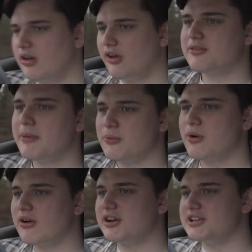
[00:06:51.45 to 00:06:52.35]
I was a bit
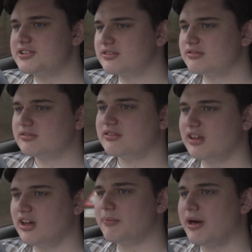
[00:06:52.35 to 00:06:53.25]
worried
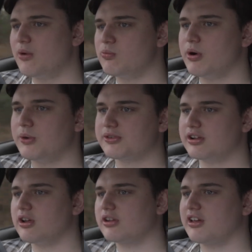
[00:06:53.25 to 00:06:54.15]
about what it was going
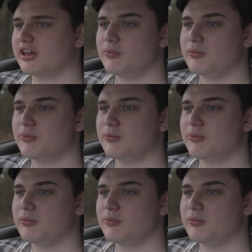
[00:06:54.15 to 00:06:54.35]
to look like.